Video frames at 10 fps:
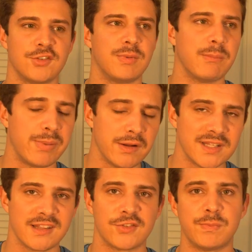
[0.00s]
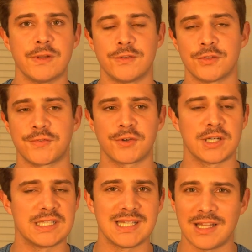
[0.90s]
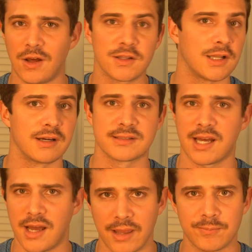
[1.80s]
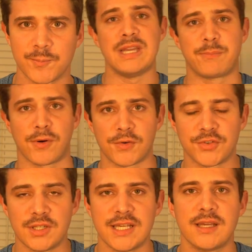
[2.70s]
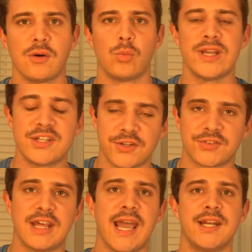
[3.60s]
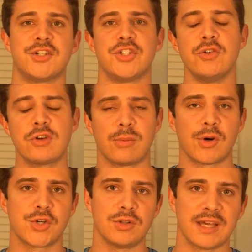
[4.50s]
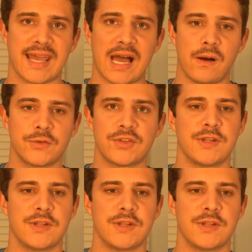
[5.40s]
He's been building this business for a long time. Me personally, we just gained 2 commercial accounts.